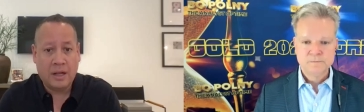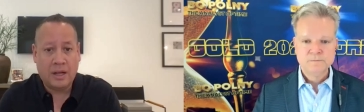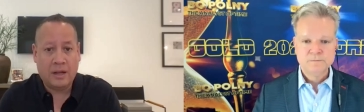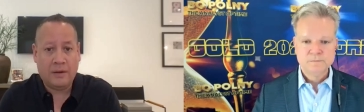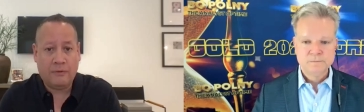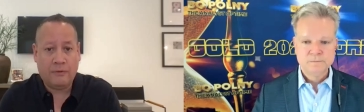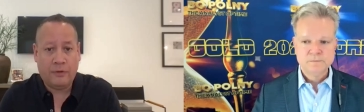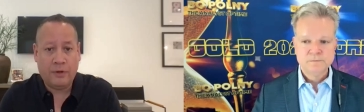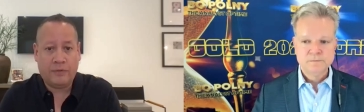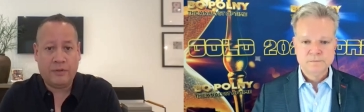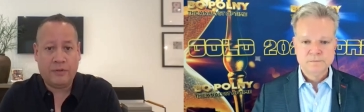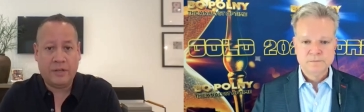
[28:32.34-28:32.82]

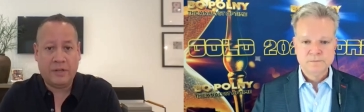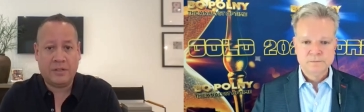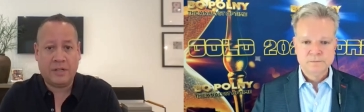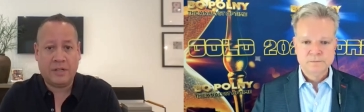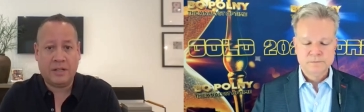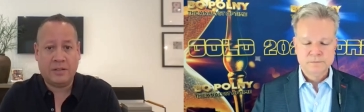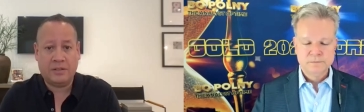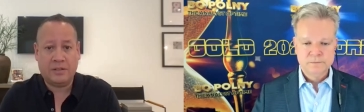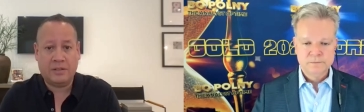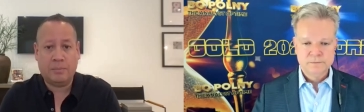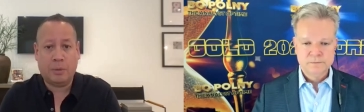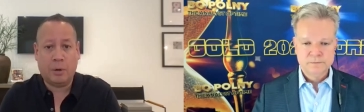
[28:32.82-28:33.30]
Speaker 1: and 50
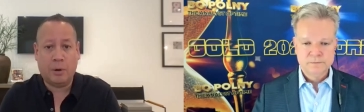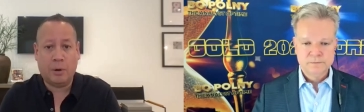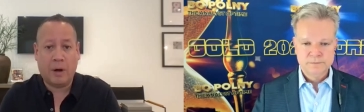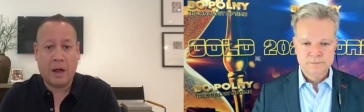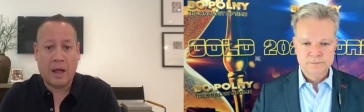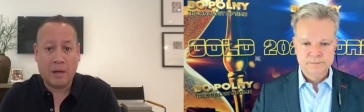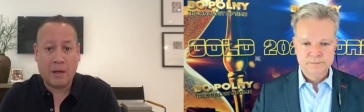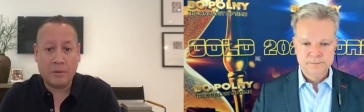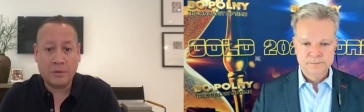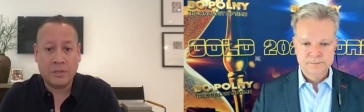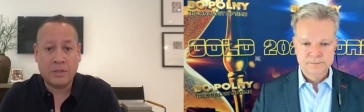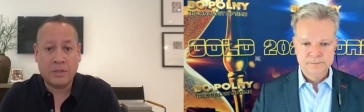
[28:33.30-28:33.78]
cents per
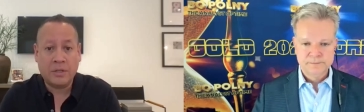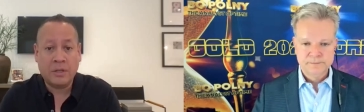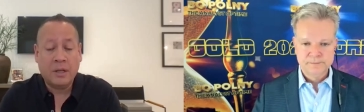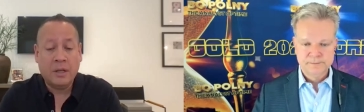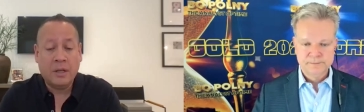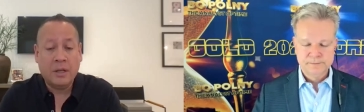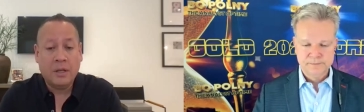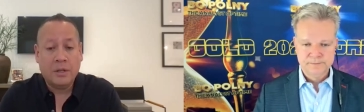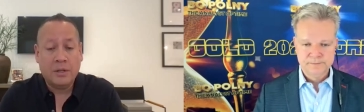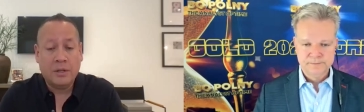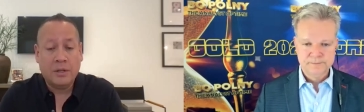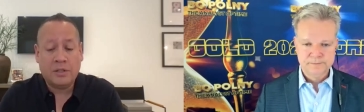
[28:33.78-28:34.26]
ounce.
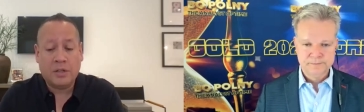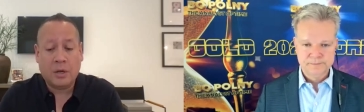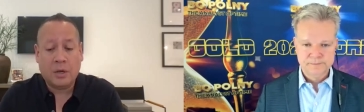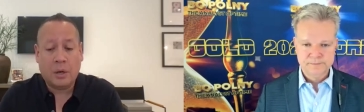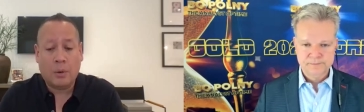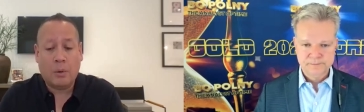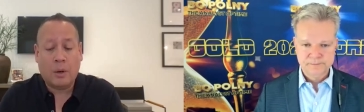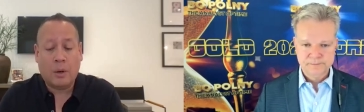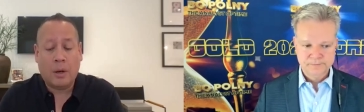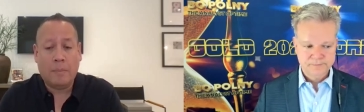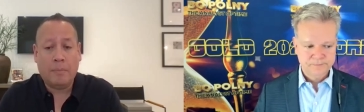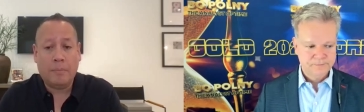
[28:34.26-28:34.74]

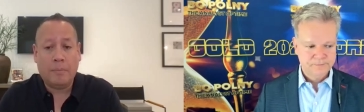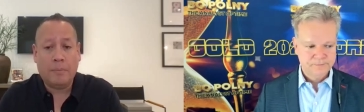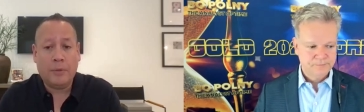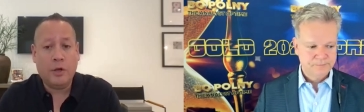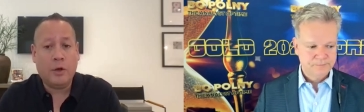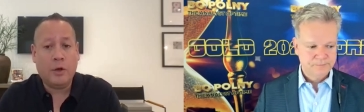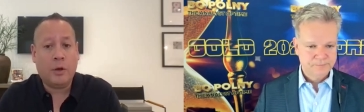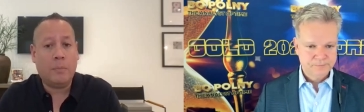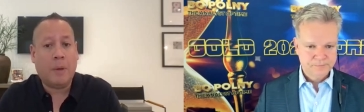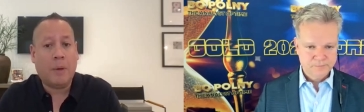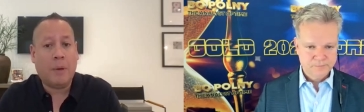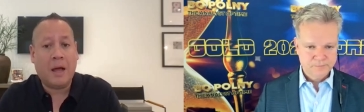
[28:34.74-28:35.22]
So um,
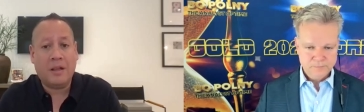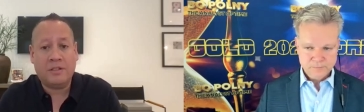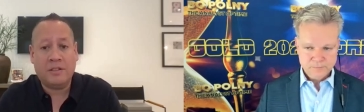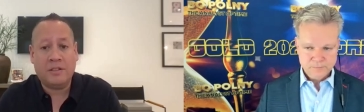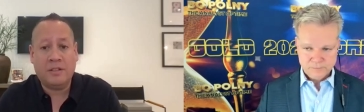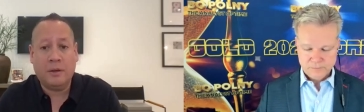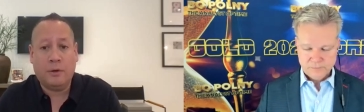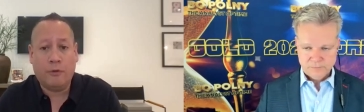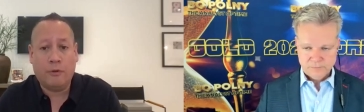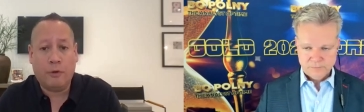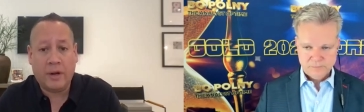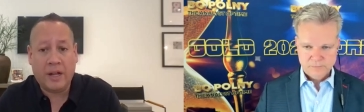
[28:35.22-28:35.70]
you can buy a
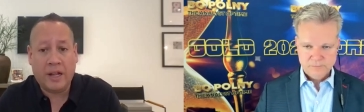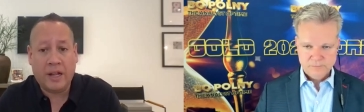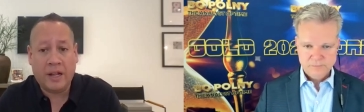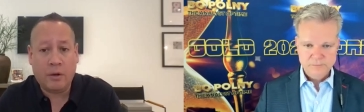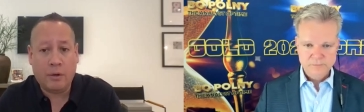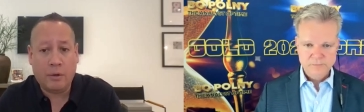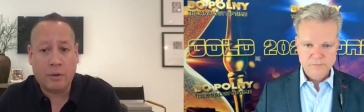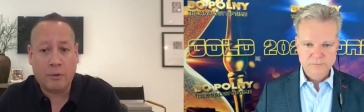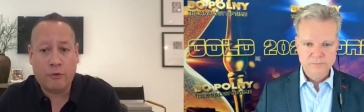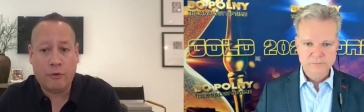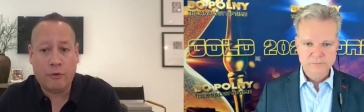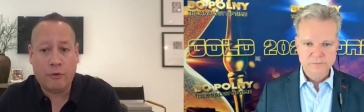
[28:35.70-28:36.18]
Silver
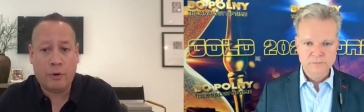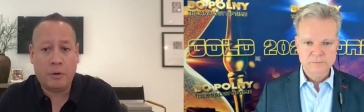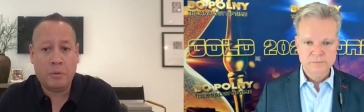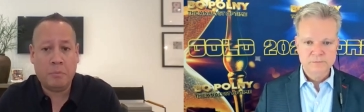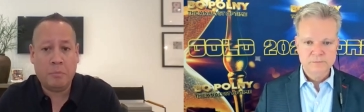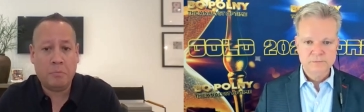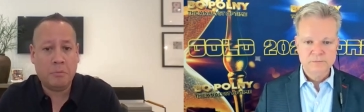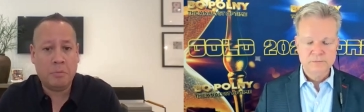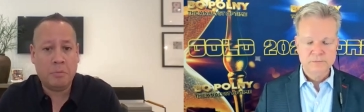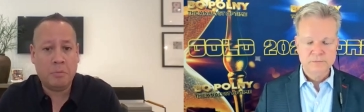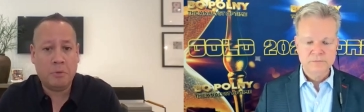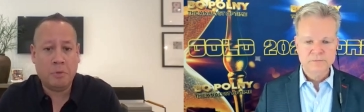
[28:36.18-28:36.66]
Eagle
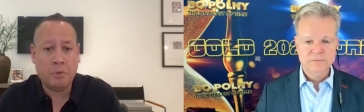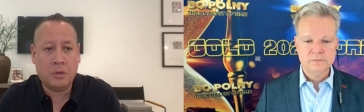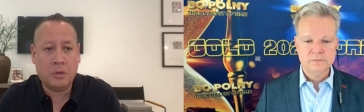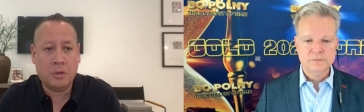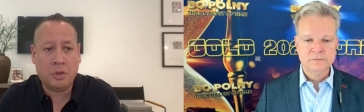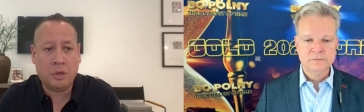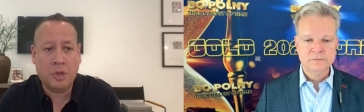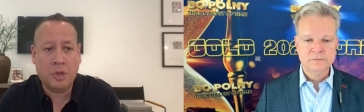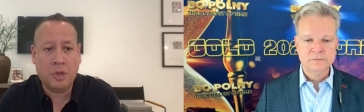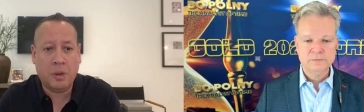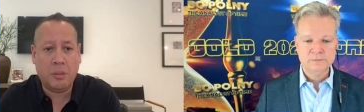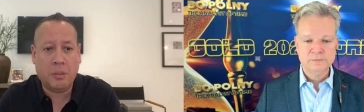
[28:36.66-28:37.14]
for
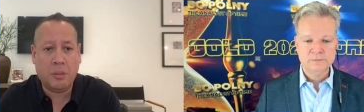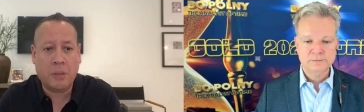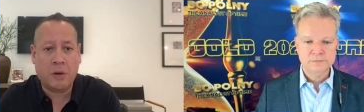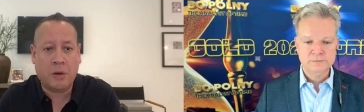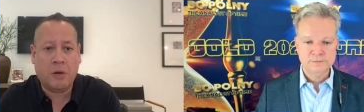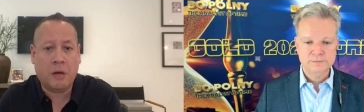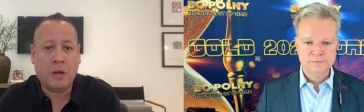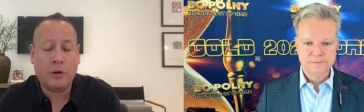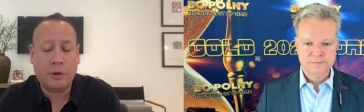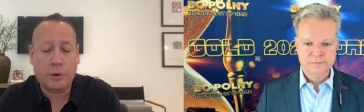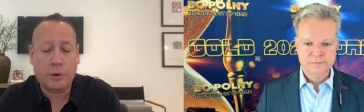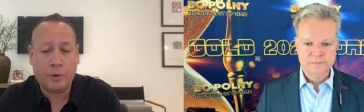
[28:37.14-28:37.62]
a little bit
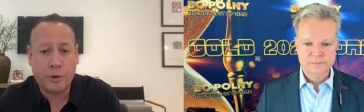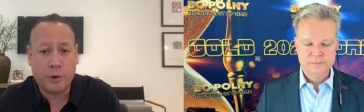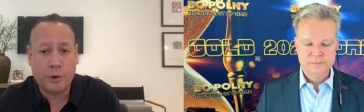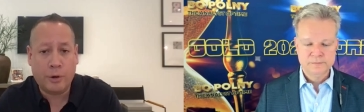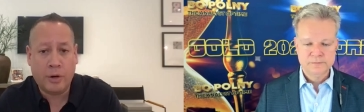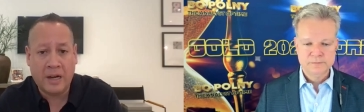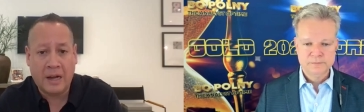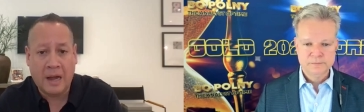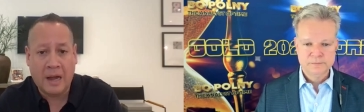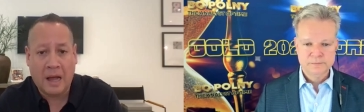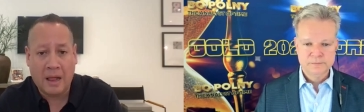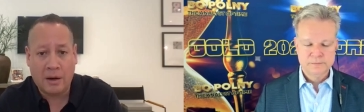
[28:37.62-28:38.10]
under
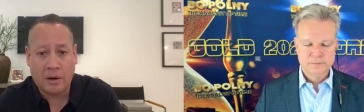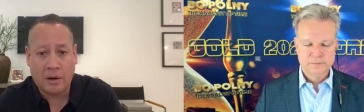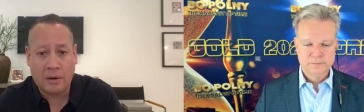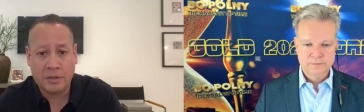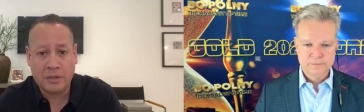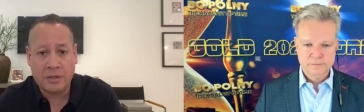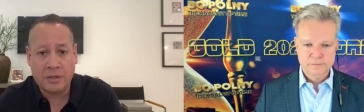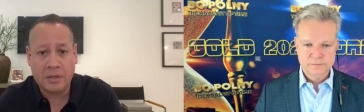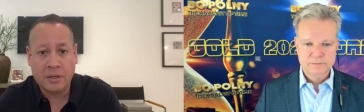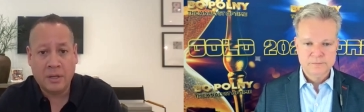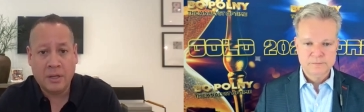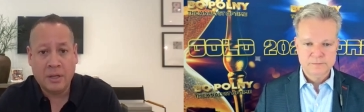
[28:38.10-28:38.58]

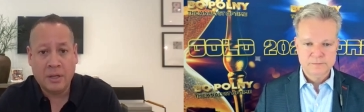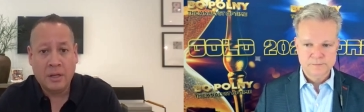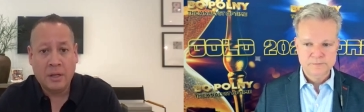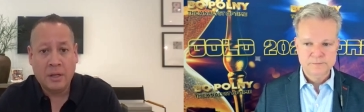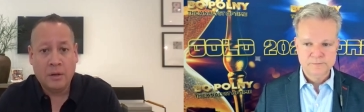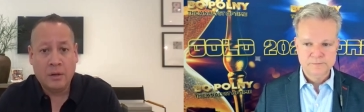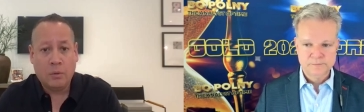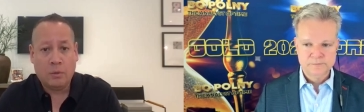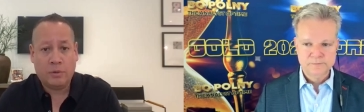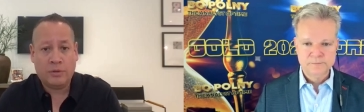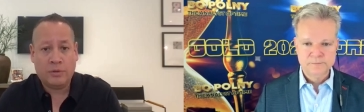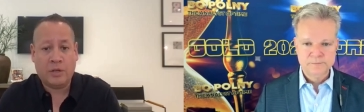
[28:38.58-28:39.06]
$30.
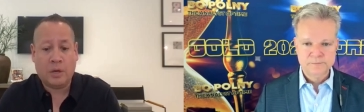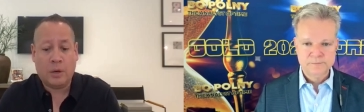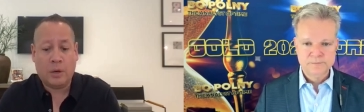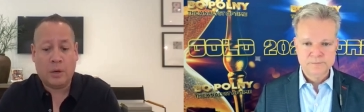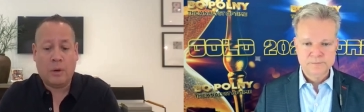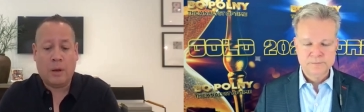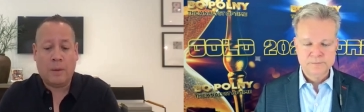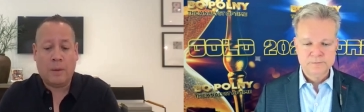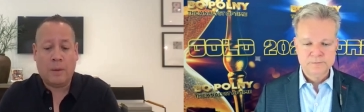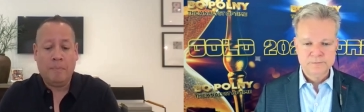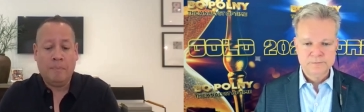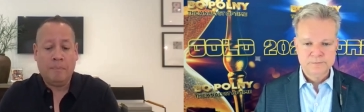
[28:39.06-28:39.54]

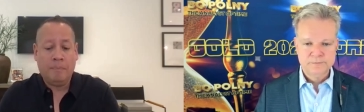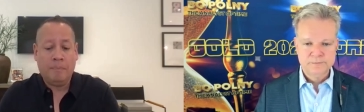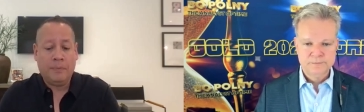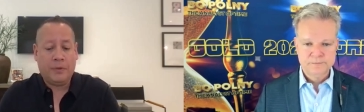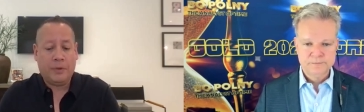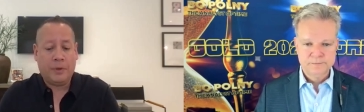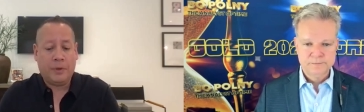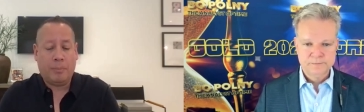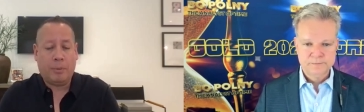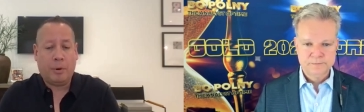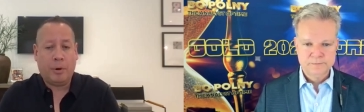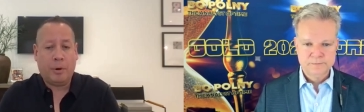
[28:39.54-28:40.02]
So um,
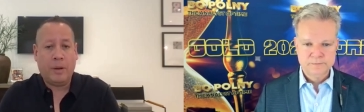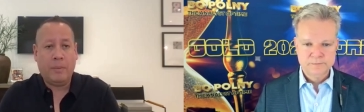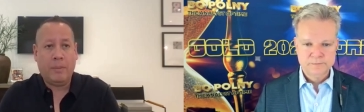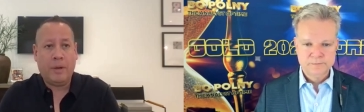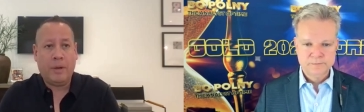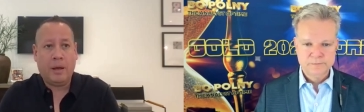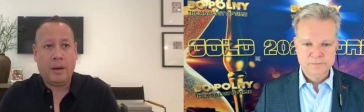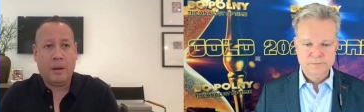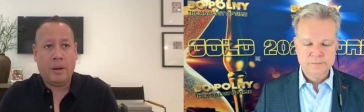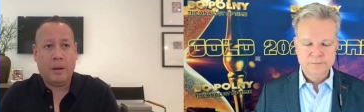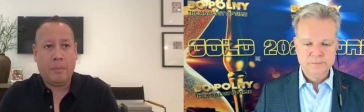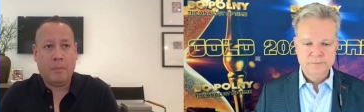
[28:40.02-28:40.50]
the
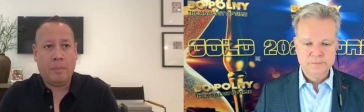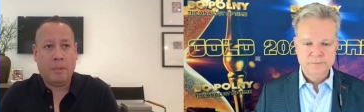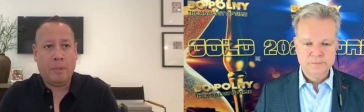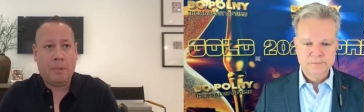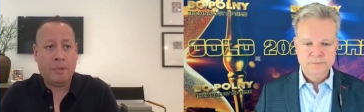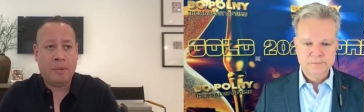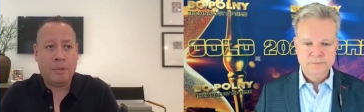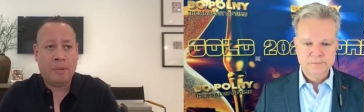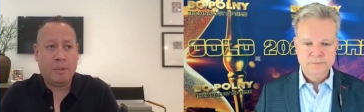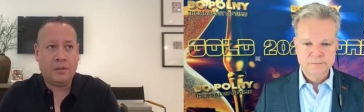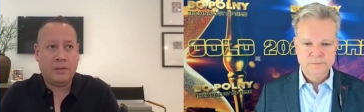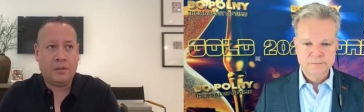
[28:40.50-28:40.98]
premium
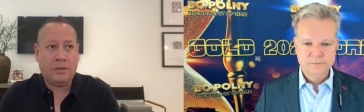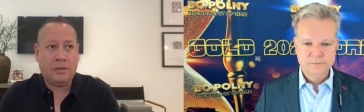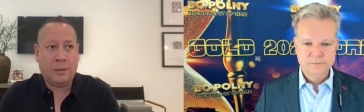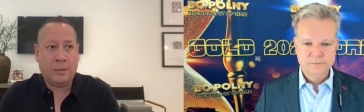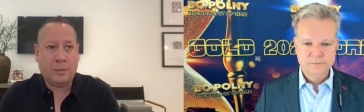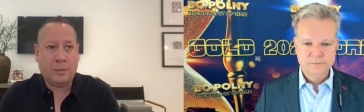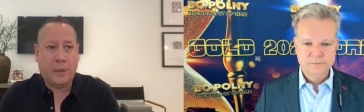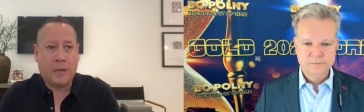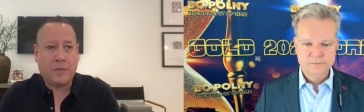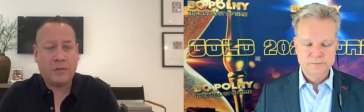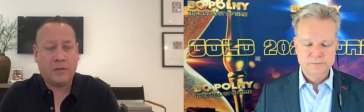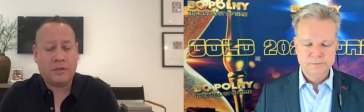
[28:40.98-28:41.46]
is
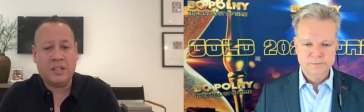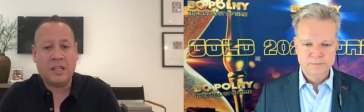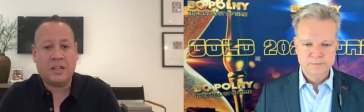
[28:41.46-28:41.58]
about